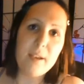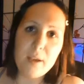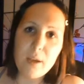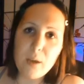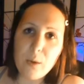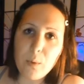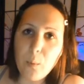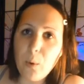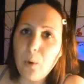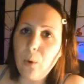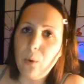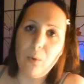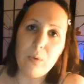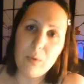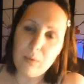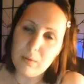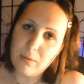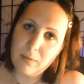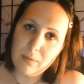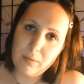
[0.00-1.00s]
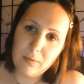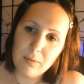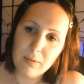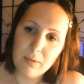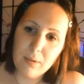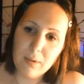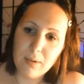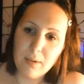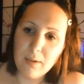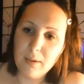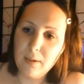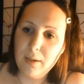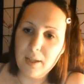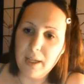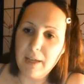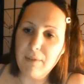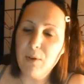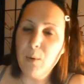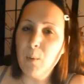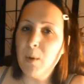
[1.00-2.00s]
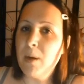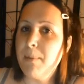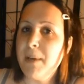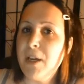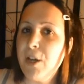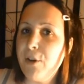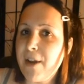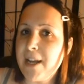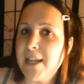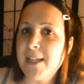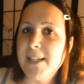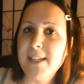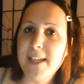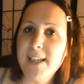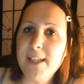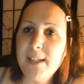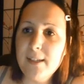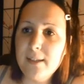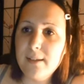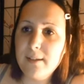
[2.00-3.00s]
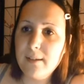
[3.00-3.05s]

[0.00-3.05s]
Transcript: you all. If you want to be credited